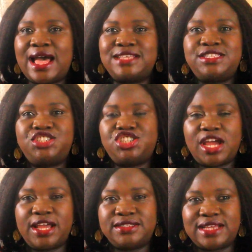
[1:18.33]
As a
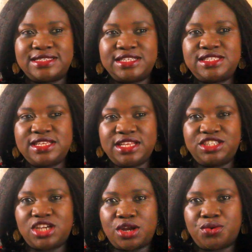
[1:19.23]
child, as a
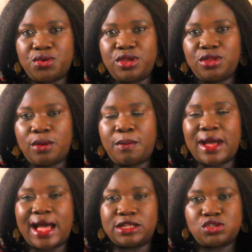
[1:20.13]
teenager growing up
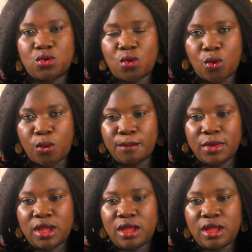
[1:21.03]
at home,